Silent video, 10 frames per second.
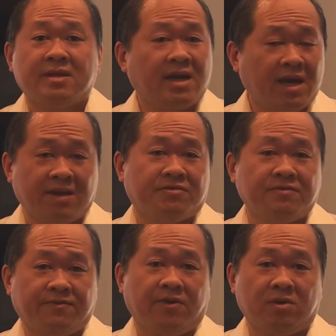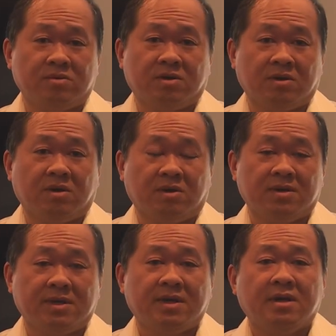They have to follow the law.
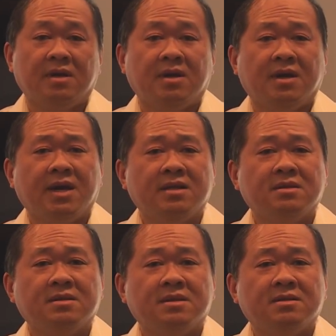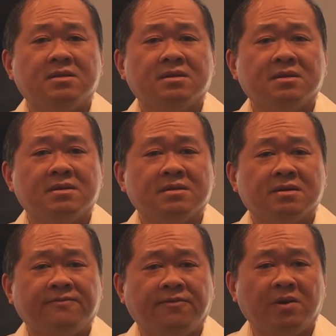And the
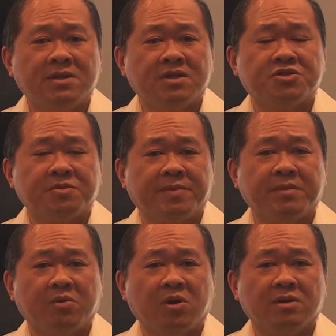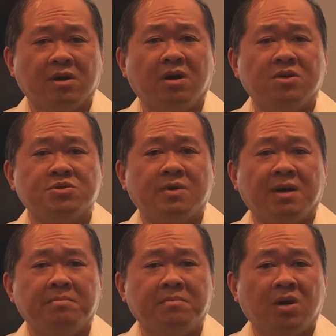Florida Supreme Court also
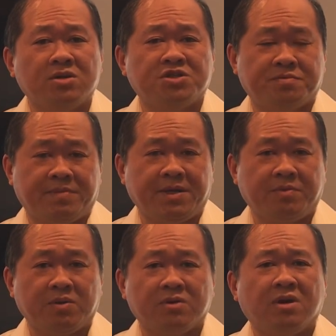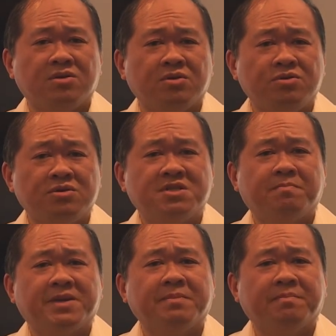admonished people not to use
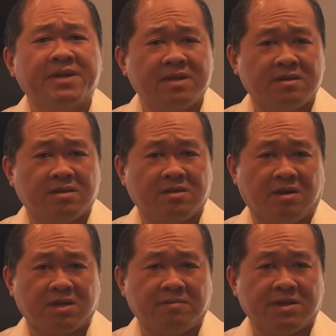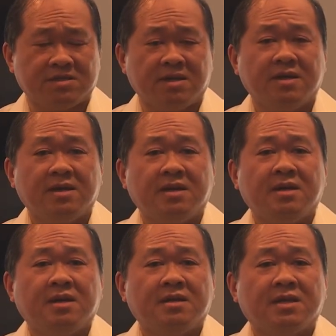pre-printed documents.
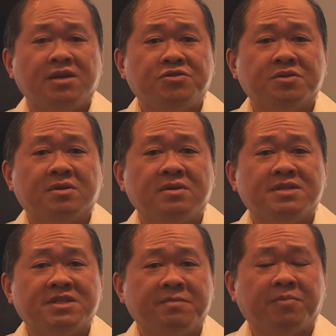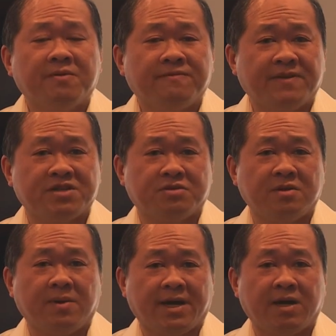They should go seek
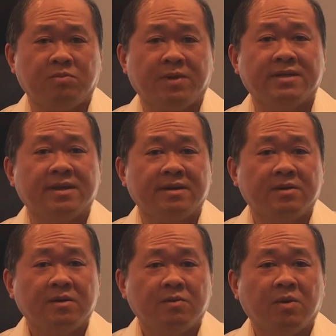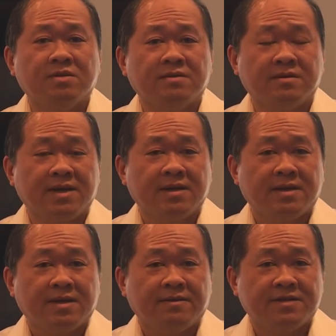professional help when they want to
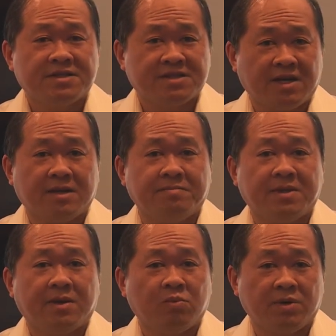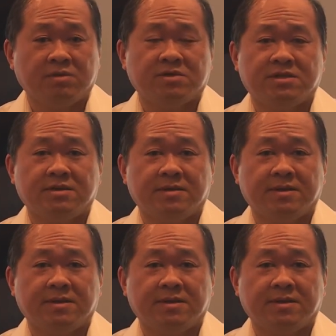set up their wills.